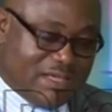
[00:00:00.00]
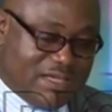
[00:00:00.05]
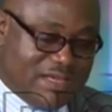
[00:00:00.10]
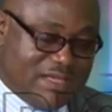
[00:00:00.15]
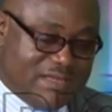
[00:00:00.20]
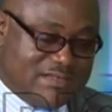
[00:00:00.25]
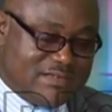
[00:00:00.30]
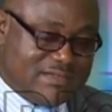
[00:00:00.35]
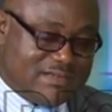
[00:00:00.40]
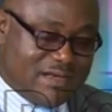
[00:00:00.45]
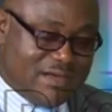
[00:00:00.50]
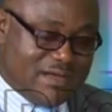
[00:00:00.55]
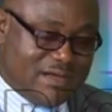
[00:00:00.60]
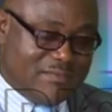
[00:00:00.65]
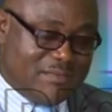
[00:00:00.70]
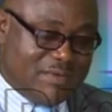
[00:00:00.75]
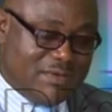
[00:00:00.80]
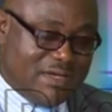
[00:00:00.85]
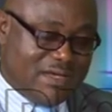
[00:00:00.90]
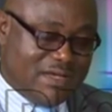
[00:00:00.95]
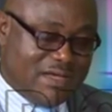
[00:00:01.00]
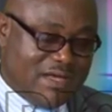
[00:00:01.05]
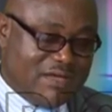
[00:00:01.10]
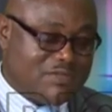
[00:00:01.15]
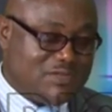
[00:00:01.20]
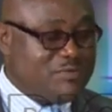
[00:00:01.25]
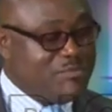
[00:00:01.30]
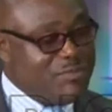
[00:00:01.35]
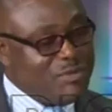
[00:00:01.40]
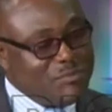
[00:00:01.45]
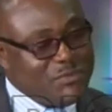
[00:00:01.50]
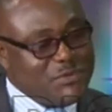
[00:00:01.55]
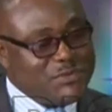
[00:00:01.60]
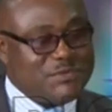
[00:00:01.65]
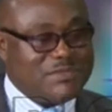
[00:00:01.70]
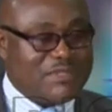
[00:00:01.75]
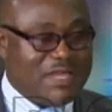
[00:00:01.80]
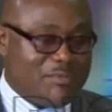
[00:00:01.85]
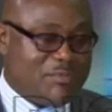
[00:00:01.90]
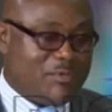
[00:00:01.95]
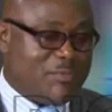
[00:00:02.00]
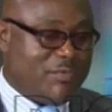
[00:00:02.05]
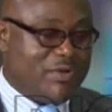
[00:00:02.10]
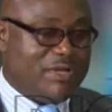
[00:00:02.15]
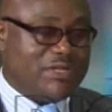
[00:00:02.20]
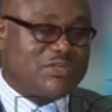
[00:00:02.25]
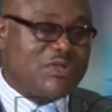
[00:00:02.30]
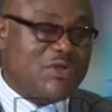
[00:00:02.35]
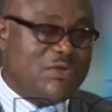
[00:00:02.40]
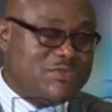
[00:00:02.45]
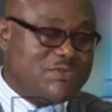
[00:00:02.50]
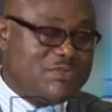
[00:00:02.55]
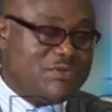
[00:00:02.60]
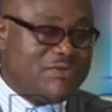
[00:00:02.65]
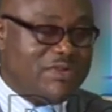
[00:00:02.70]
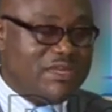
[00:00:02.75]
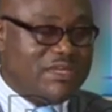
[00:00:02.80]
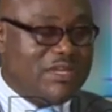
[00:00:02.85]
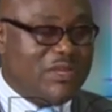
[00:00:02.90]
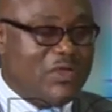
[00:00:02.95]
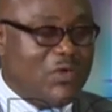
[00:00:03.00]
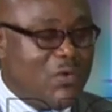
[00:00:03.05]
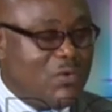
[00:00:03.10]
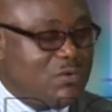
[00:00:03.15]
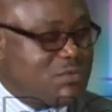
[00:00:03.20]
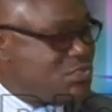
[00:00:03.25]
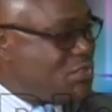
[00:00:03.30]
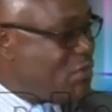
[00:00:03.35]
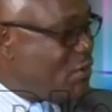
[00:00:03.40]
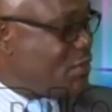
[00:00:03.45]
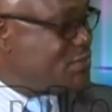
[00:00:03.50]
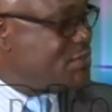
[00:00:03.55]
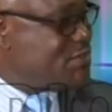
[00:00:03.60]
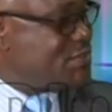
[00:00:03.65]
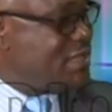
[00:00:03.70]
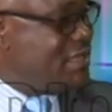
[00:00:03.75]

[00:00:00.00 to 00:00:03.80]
is uh, uh, should be most appropriate considering the whole talks